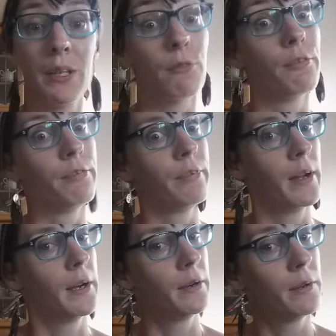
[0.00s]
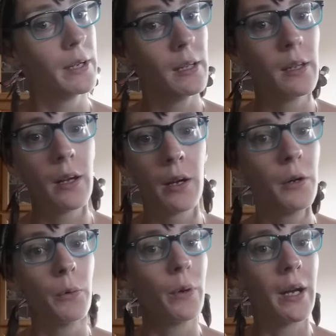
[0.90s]
be a very
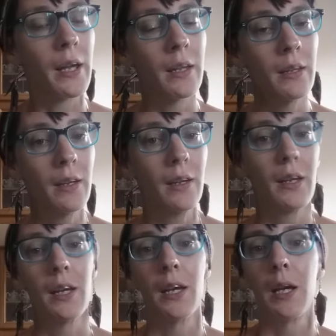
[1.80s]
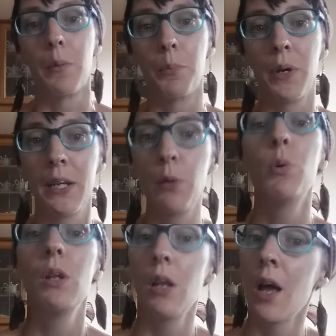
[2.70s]
long way, but it
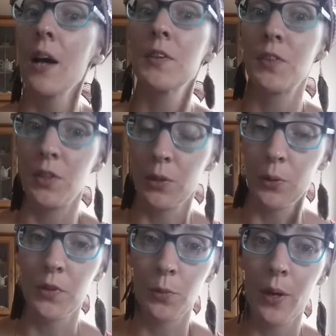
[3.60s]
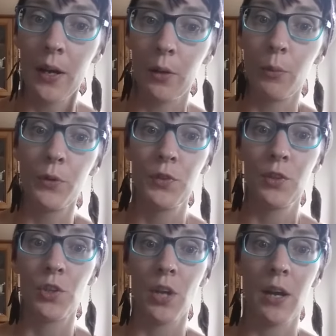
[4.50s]
will last you as well. Once
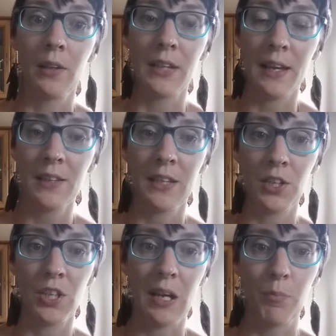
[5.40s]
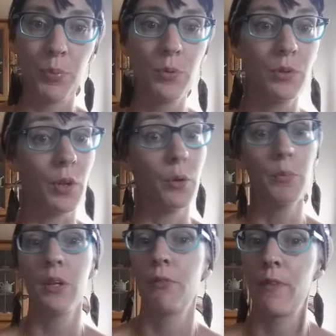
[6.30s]
your child has that shampoo, don't
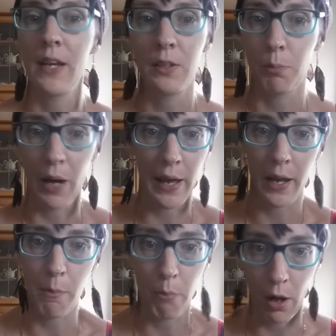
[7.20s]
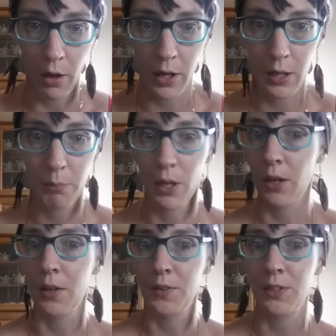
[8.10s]
be afraid to buy it in bulk,
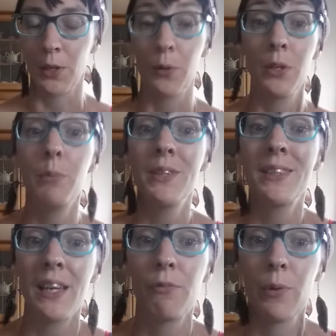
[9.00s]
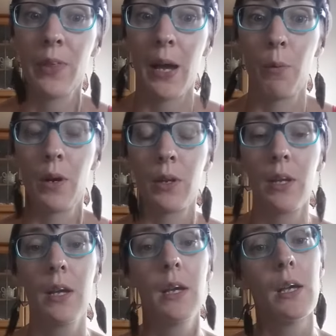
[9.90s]
because, you know, you'll be safe with that one.
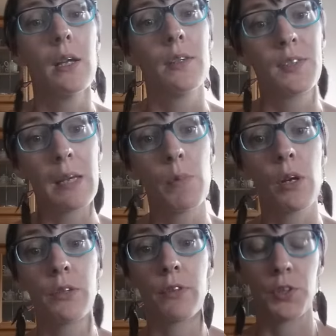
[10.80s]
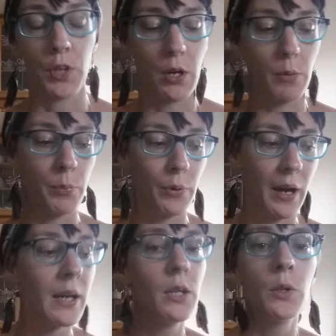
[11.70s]
The same goes for soap.
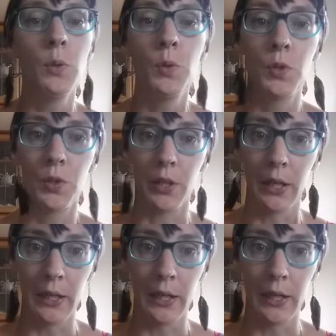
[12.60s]
I use